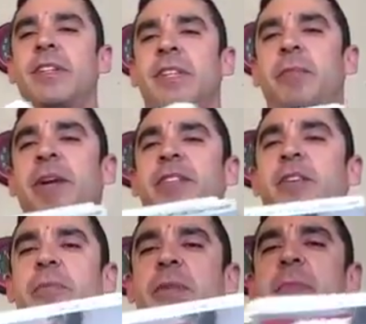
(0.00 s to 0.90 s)
The Body
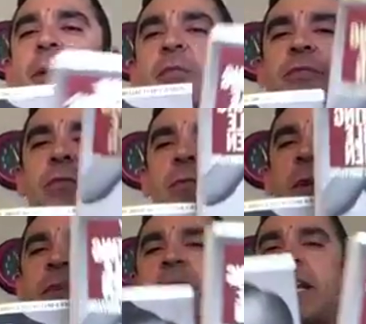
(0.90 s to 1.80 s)
Sculpting Bible for
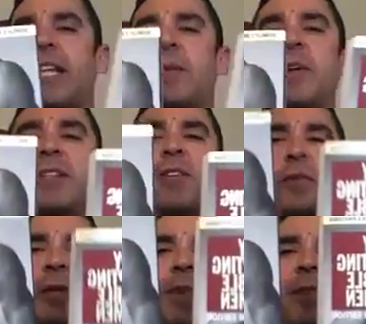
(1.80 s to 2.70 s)
Women and the Body
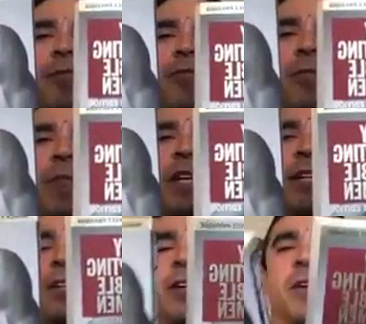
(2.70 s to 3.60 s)
Sculpting Bible for
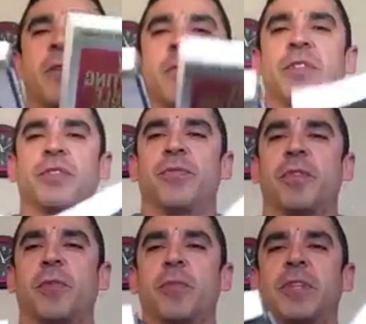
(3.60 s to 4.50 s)
Men, which is
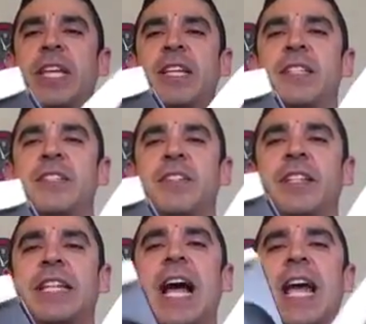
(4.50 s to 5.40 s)
full of routines
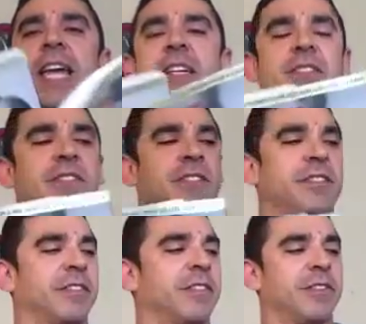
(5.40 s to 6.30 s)
and diets
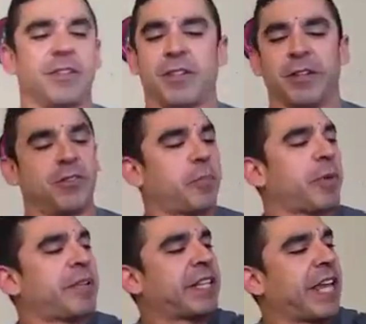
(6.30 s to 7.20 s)
and
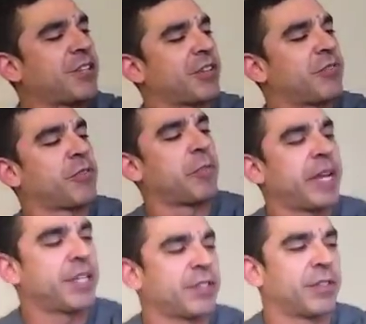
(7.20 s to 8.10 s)
supplementation
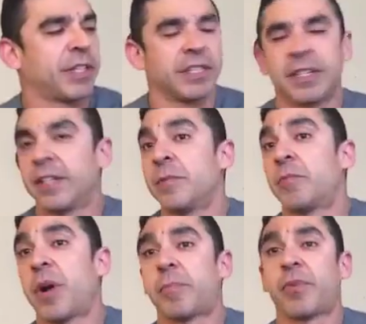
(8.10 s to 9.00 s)
information and
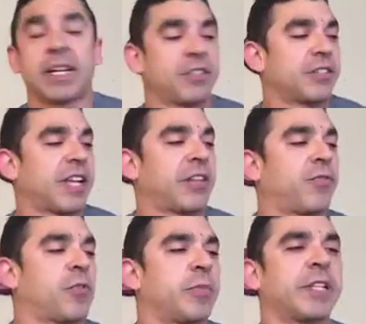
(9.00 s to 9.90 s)
proper exercise
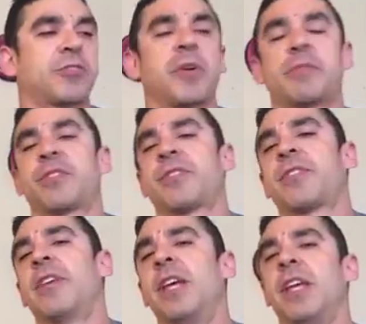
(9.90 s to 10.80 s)
form
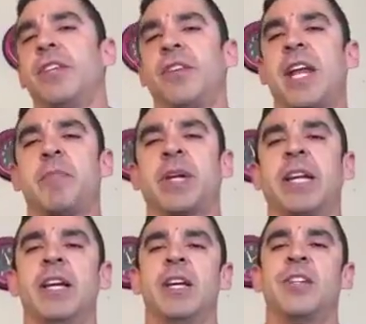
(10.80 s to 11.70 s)
descriptions, you name
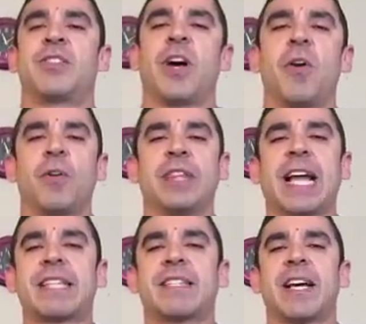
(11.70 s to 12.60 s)
it. So
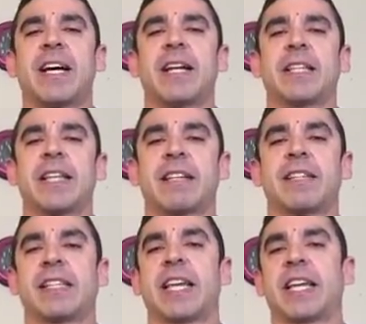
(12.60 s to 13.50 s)
that's
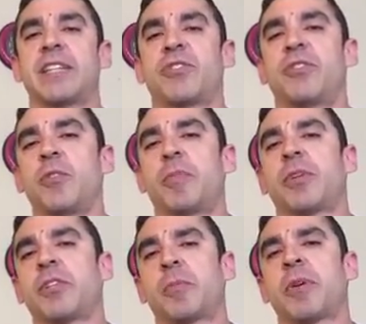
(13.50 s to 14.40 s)
the ticket. It's
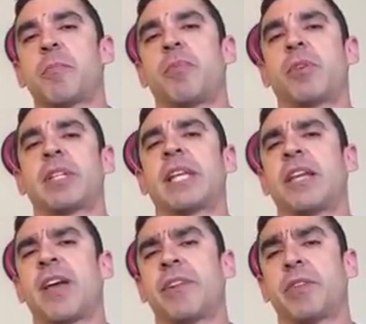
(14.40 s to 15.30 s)
super duper important
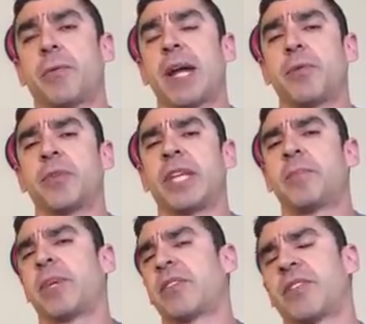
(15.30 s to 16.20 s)
that you have the right
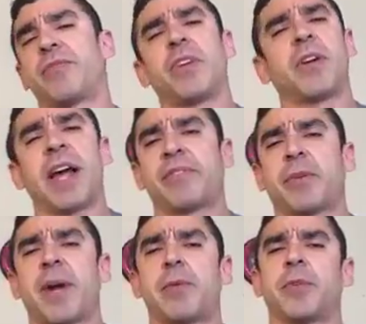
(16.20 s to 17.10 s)
routine, because if you don't have the
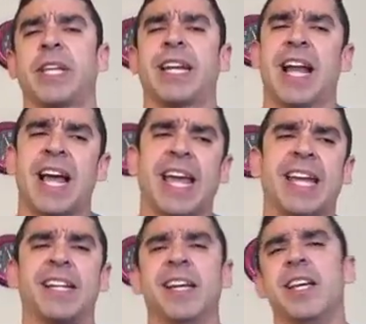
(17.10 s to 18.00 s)
right routine,
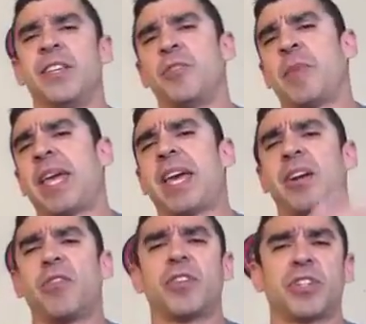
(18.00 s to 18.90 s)
again, you may
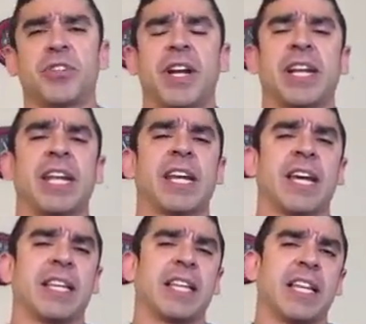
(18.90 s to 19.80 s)
hit over training
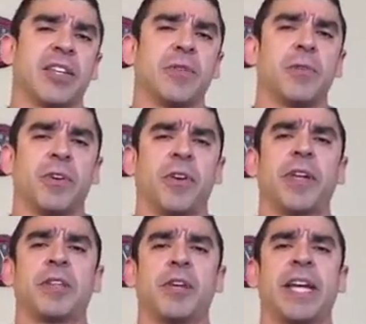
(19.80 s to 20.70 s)
and then you're
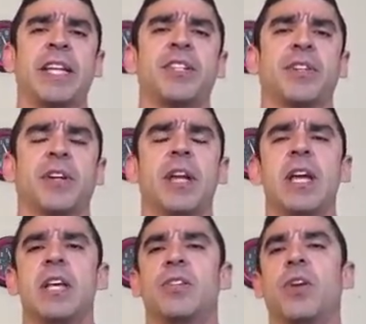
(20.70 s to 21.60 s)
going to get injured.
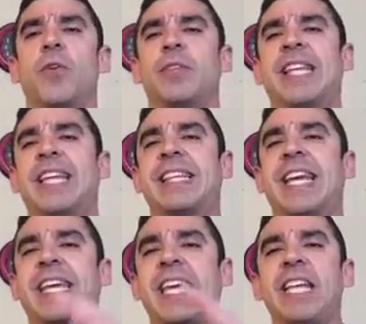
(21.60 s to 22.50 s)
So
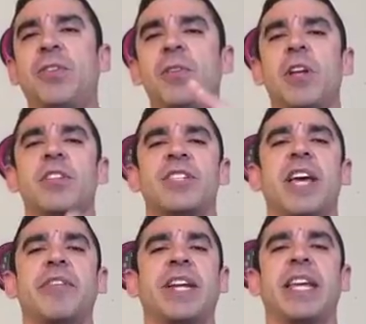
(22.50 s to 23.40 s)
the key to
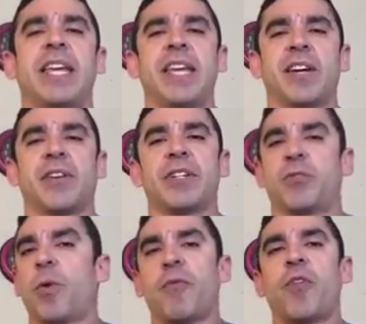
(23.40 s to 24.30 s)
longevity here is
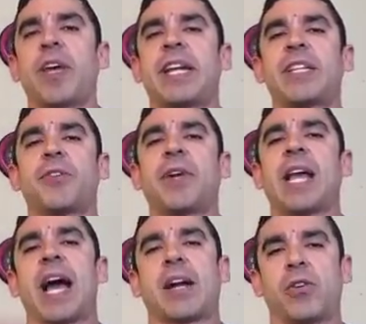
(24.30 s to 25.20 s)
to avoid
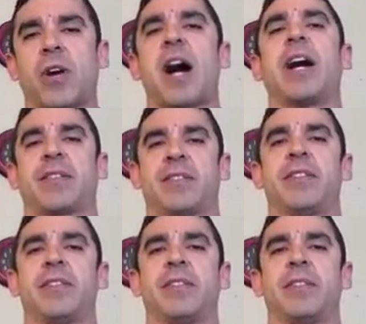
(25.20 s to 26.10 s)
injury at all costs.
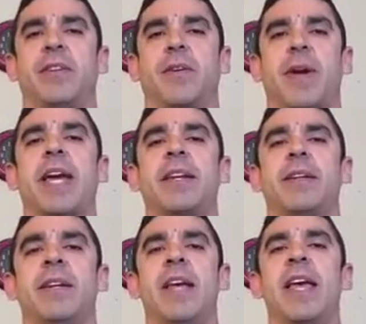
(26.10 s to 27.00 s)
All right.
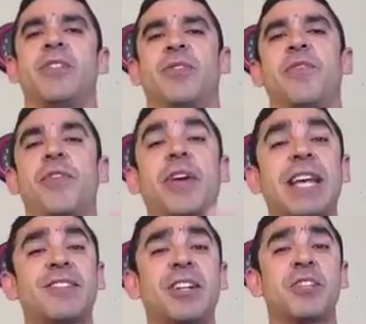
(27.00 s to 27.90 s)
So if you
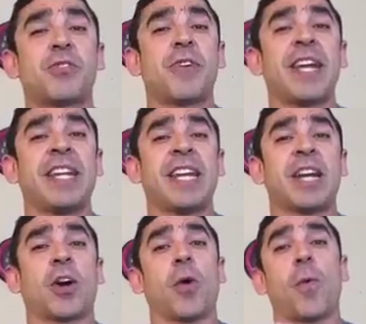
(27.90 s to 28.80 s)
can start
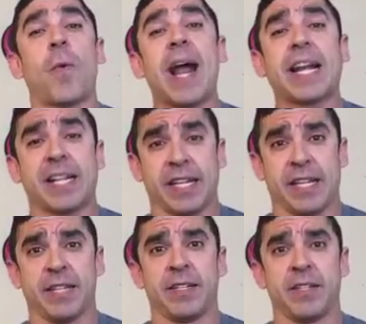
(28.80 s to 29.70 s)
training
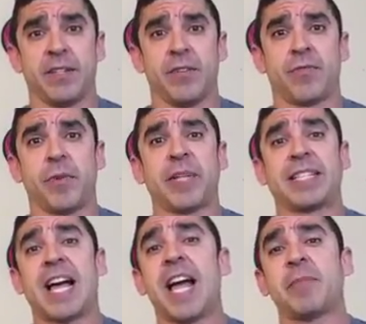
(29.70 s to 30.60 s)
correctly from the
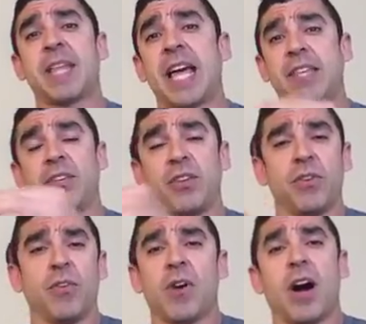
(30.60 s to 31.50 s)
time that
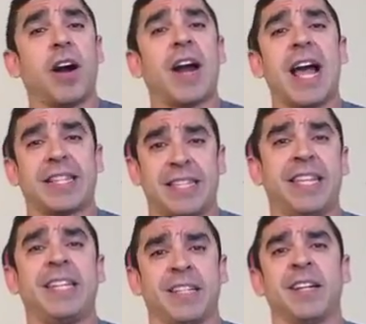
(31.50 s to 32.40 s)
you are a
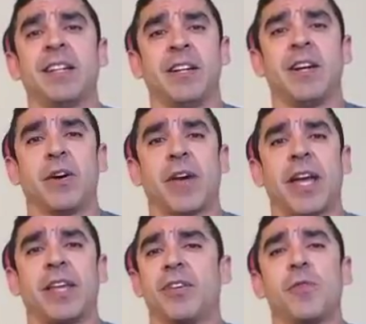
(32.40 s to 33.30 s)
teen,
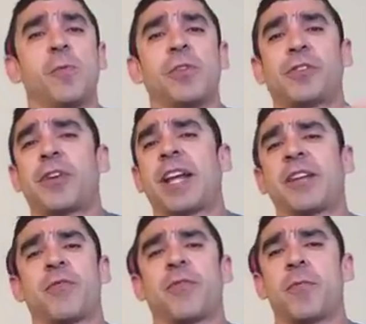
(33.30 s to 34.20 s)
okay, you will
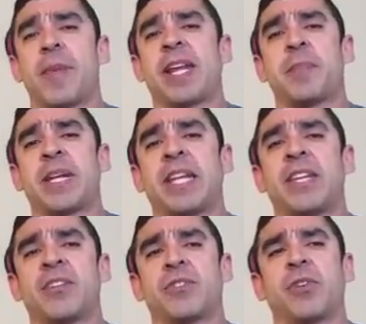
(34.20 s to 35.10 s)
train for many, many
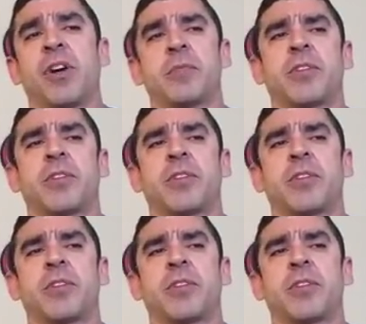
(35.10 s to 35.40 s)
years to come.